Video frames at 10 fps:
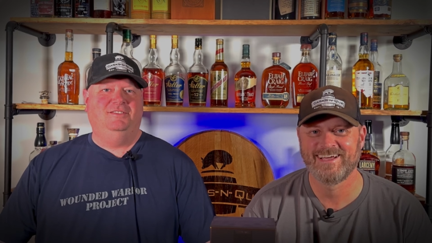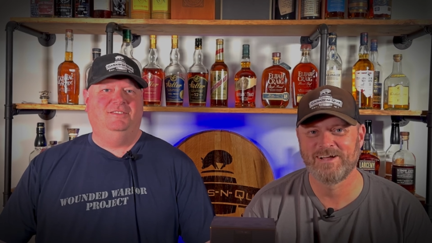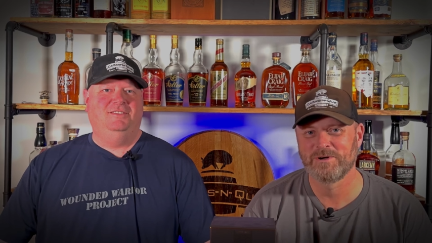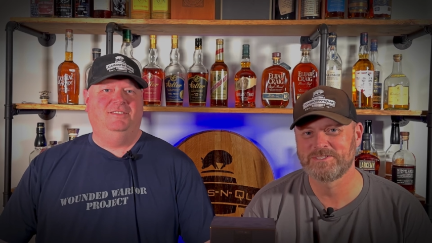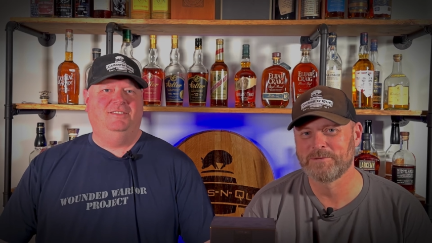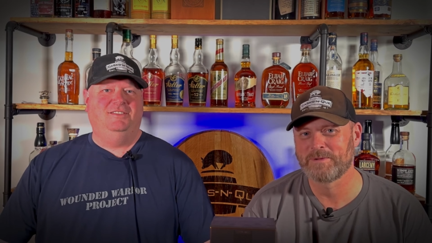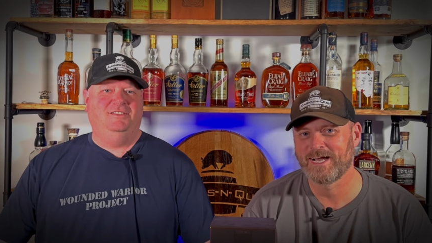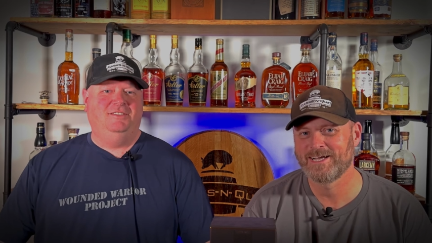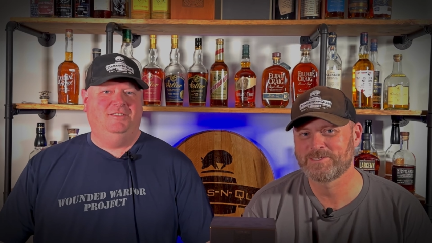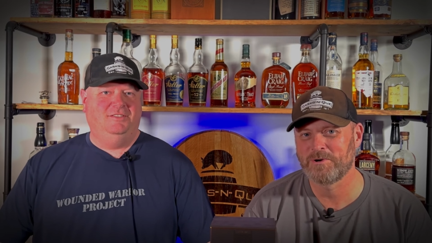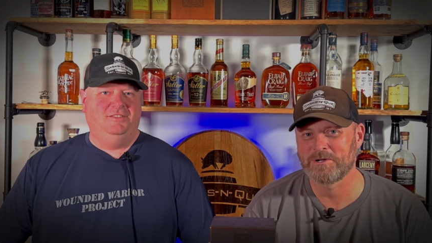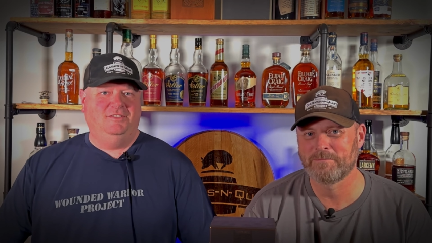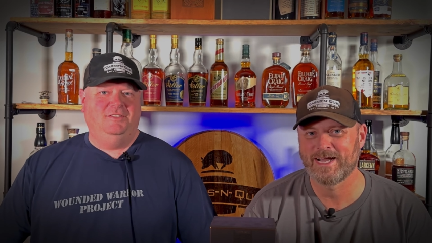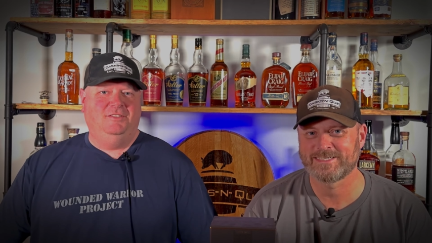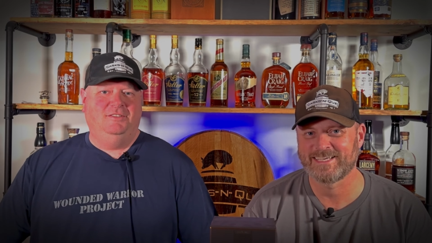Speaker 1: Hey, what's up, guys?
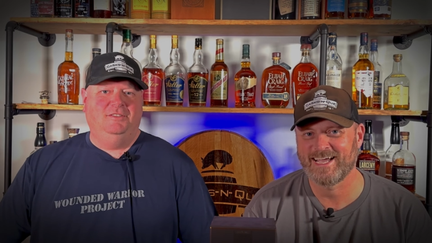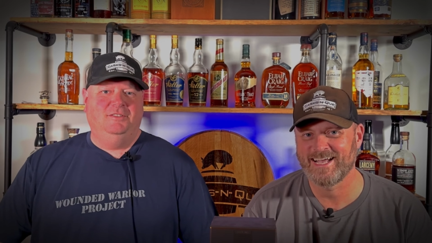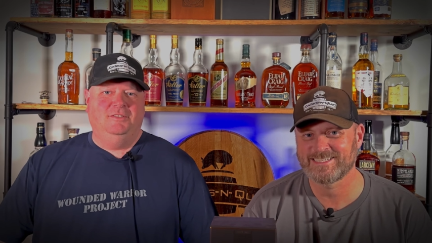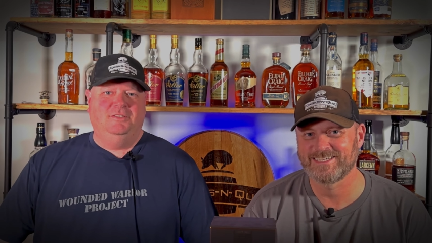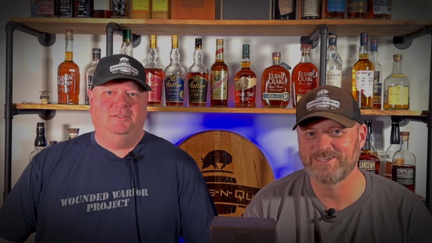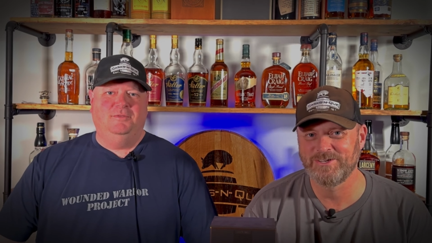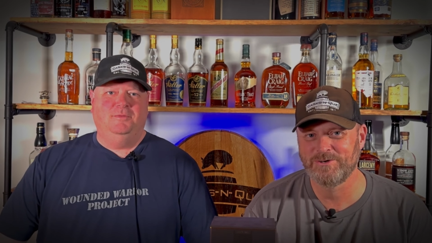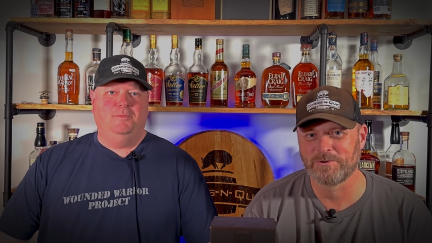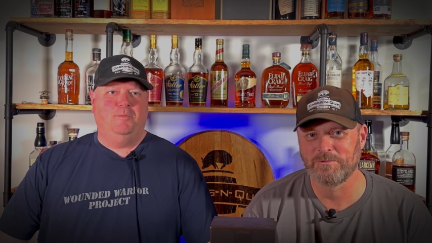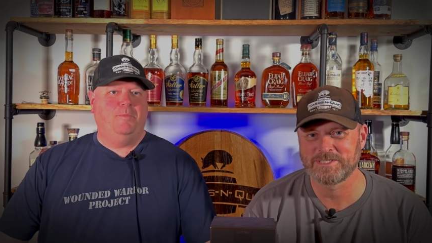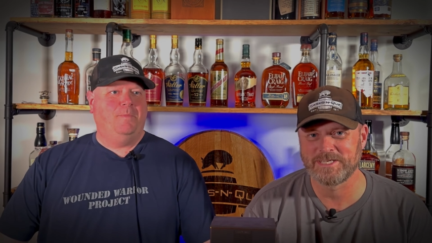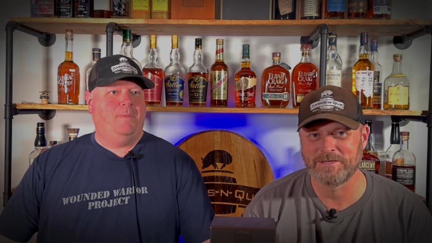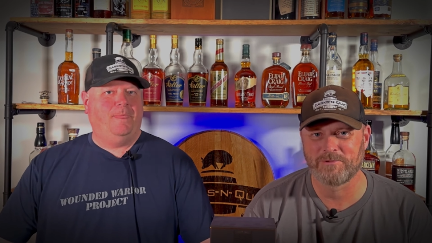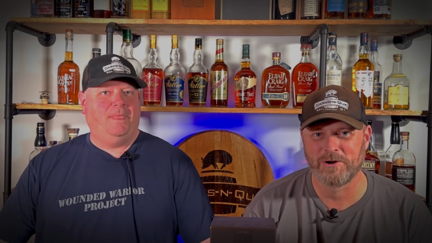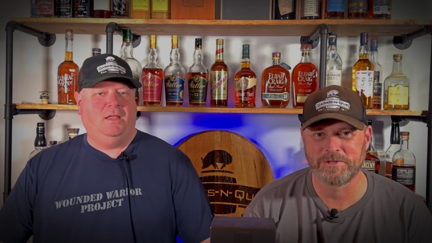Welcome back to Cask and Q or Whiskey
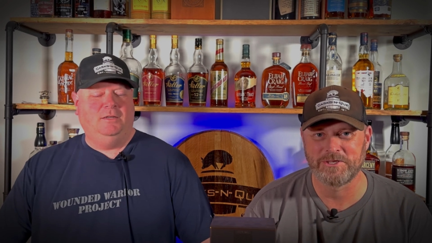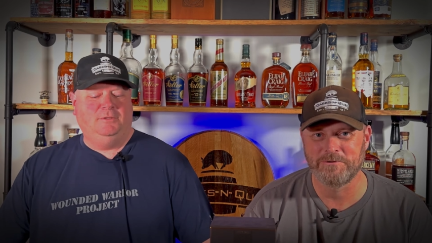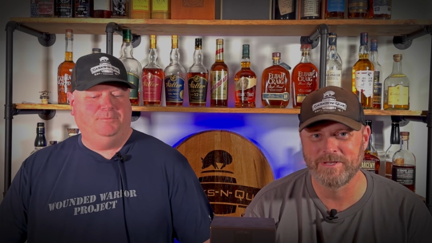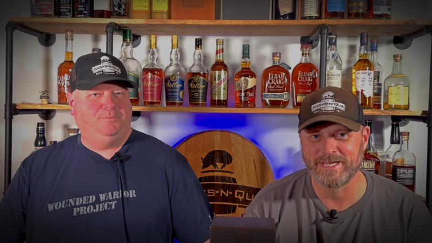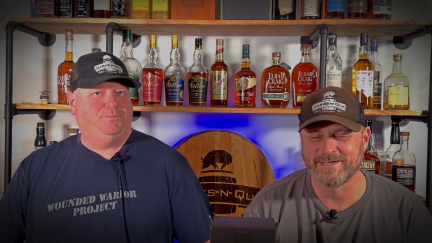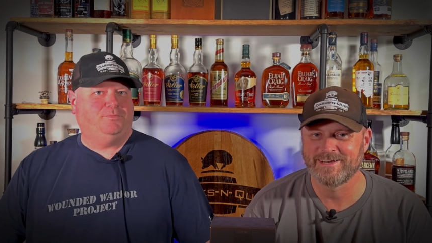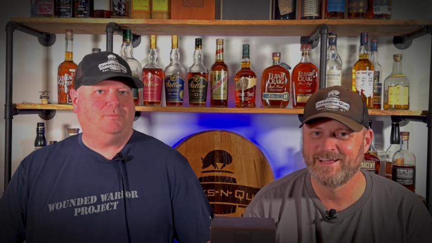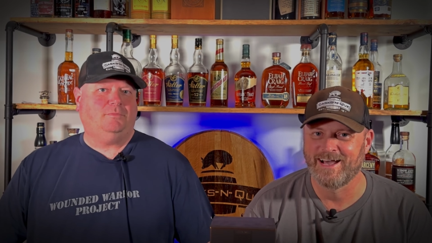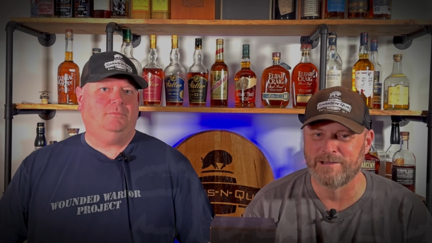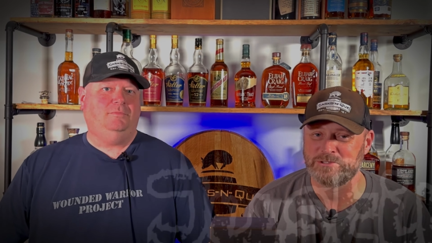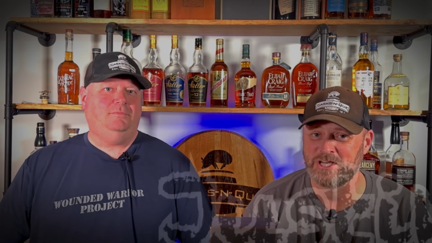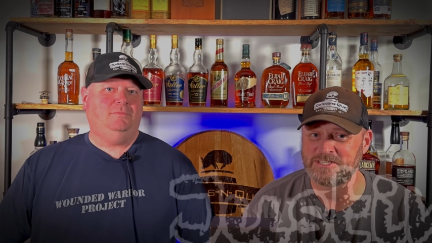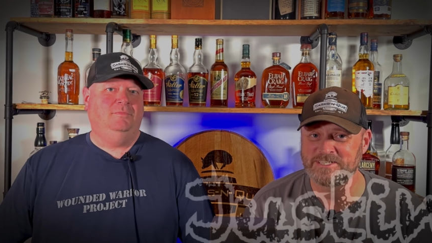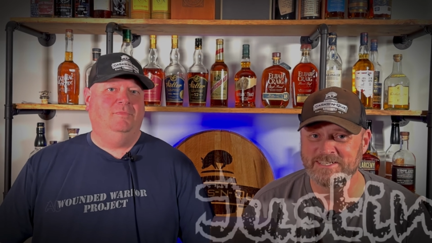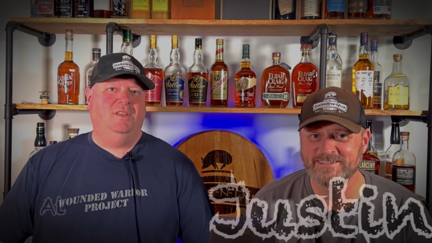and Barbecue Meat. I'm
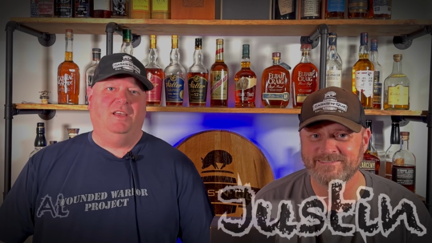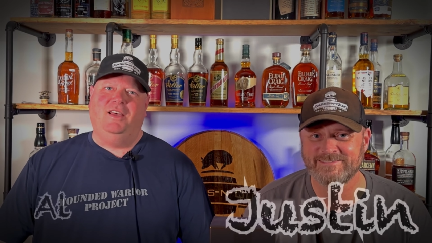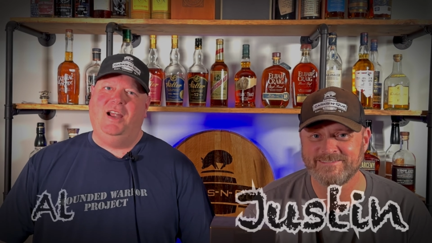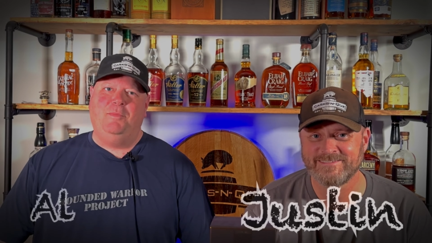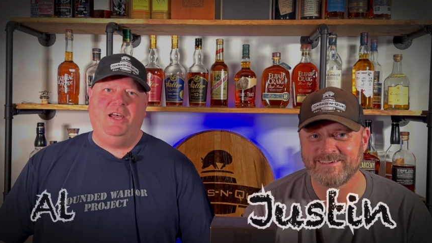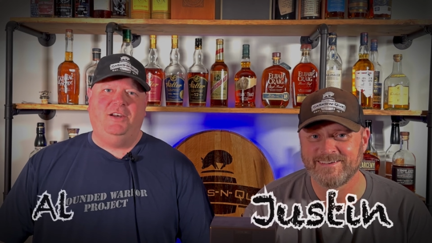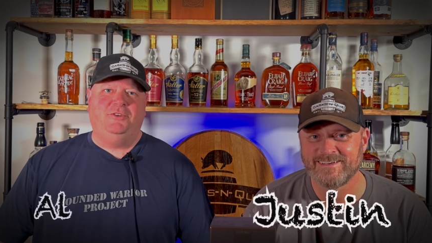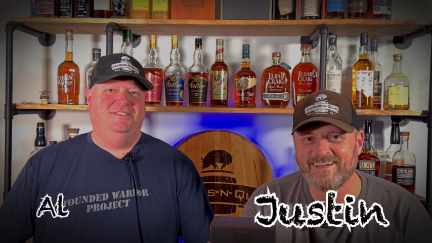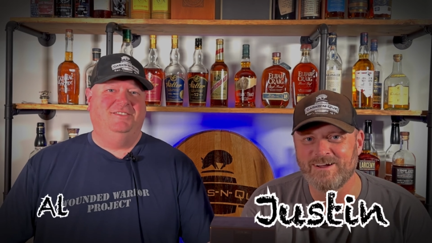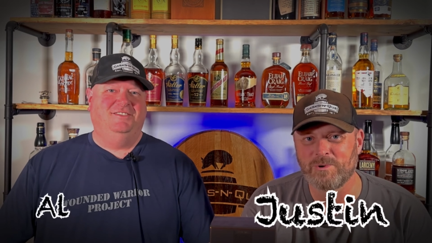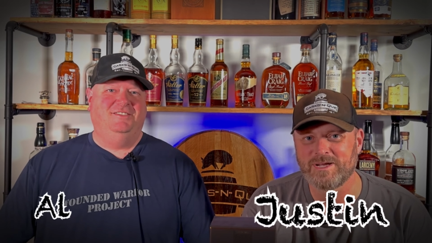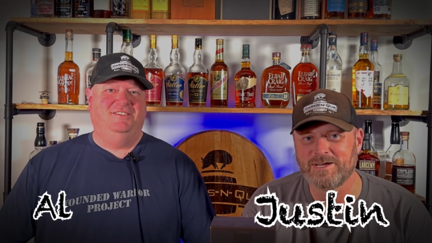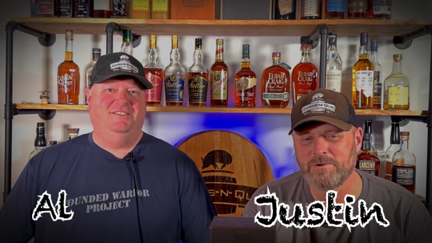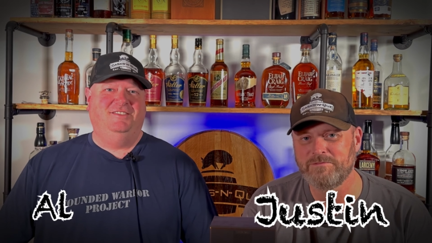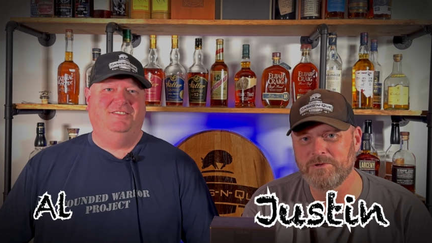Justin. And I'm Al. And we're going
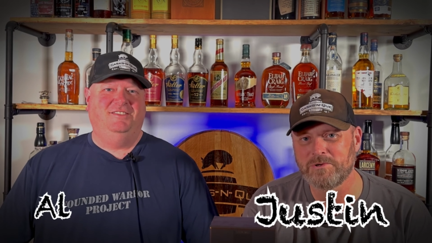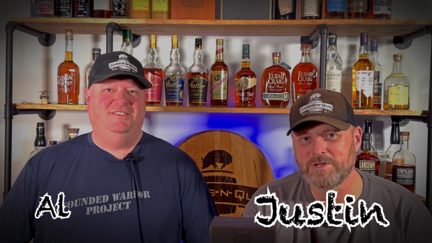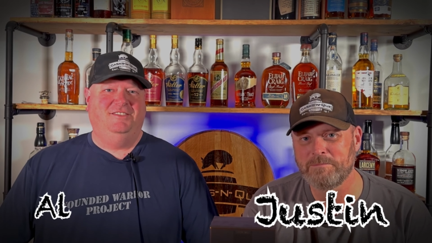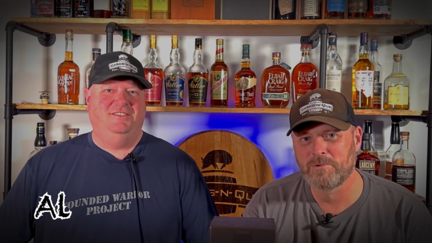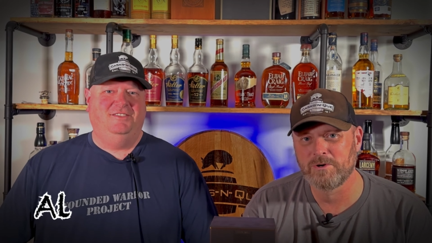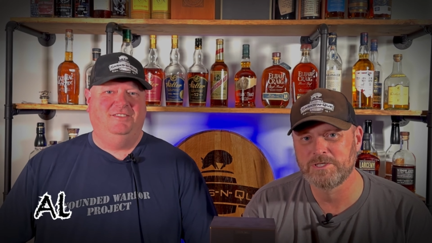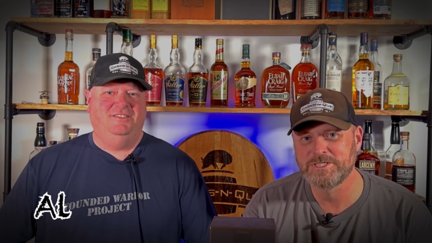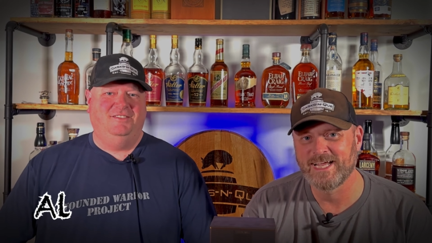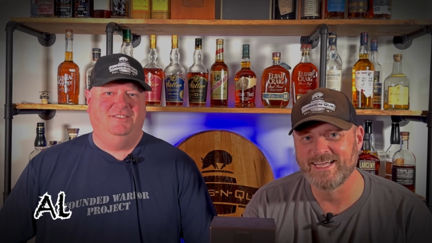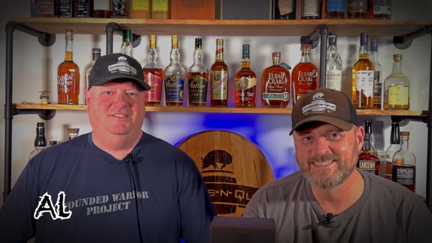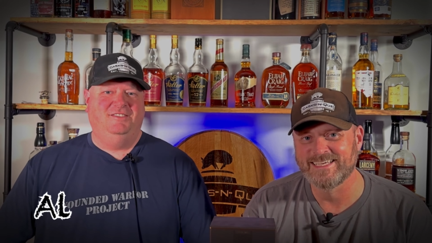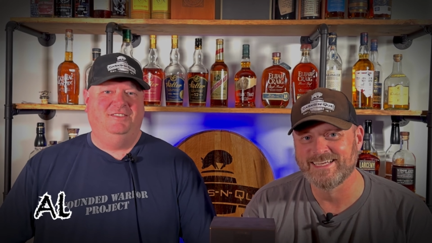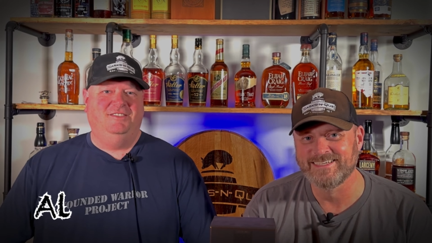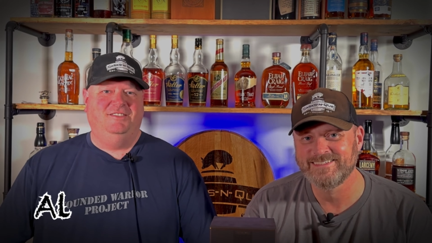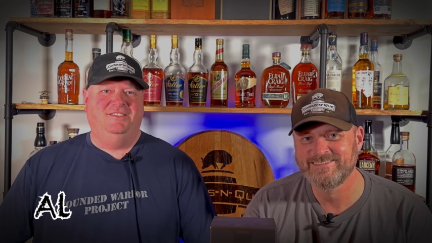to review Glenmorangie
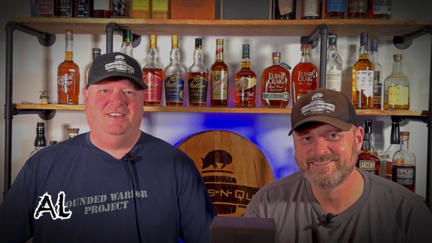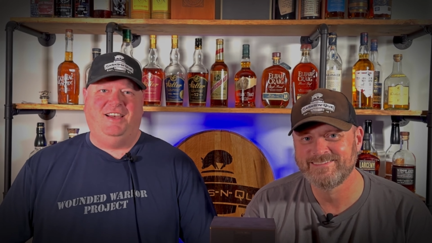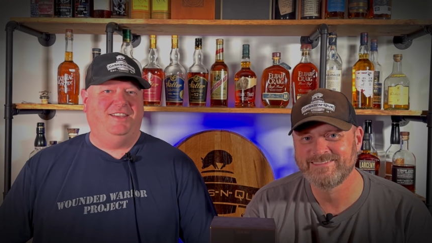18. I